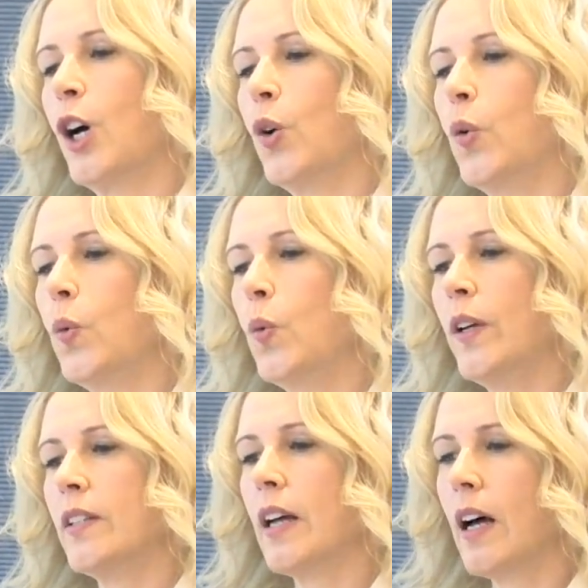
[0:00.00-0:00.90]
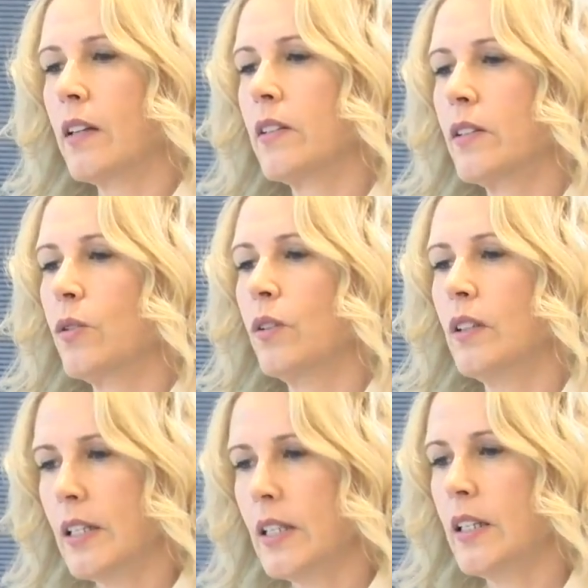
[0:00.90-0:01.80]
who is asked to
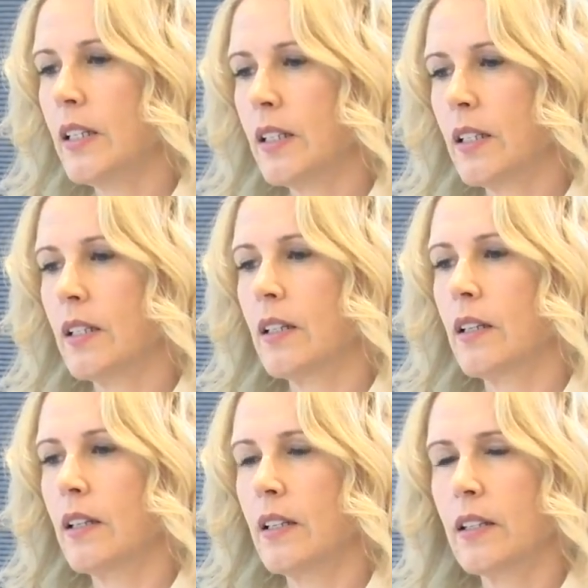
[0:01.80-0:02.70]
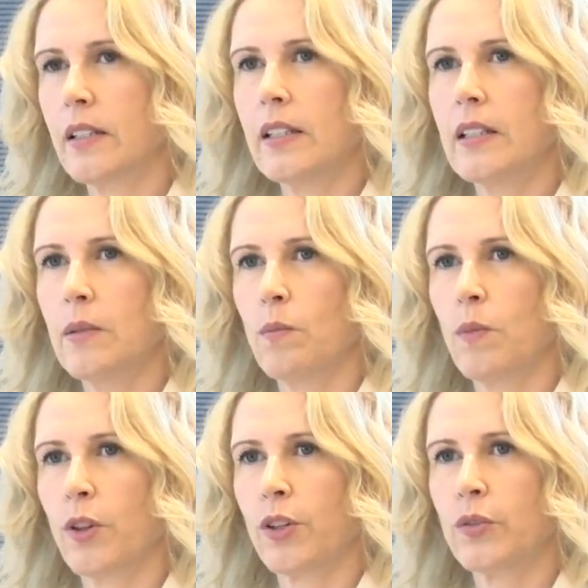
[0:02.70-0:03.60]
lead his team
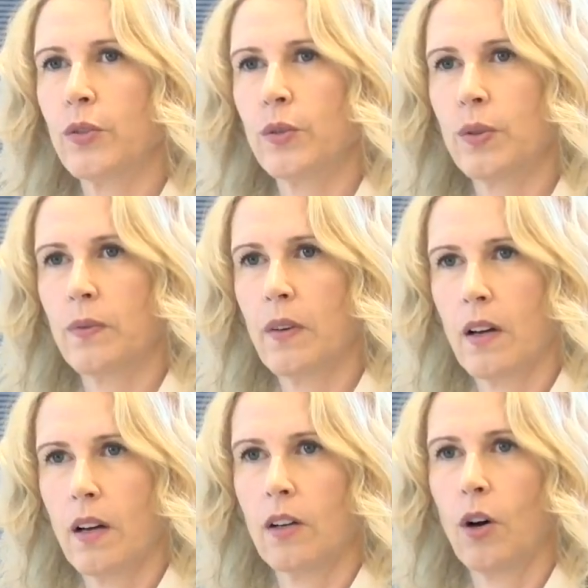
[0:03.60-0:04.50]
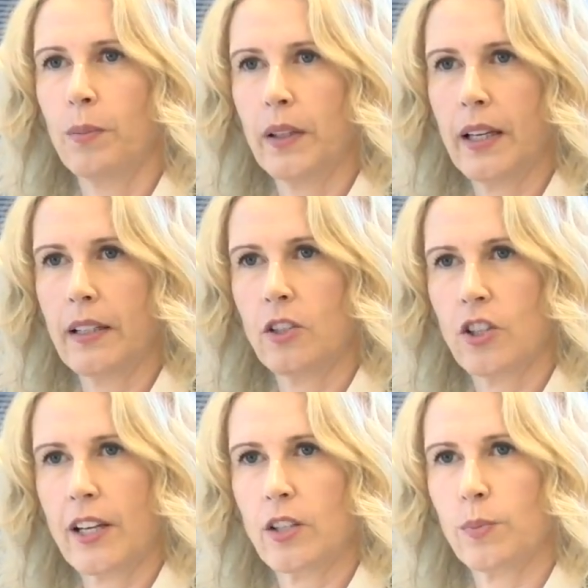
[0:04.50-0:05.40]
through a complicated
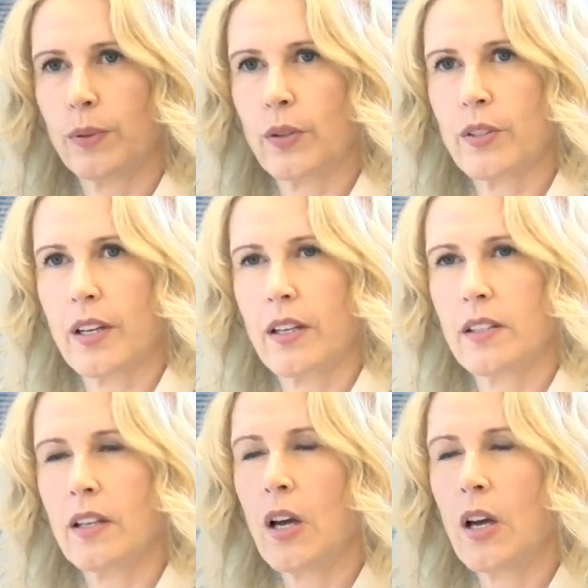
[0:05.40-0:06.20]
change process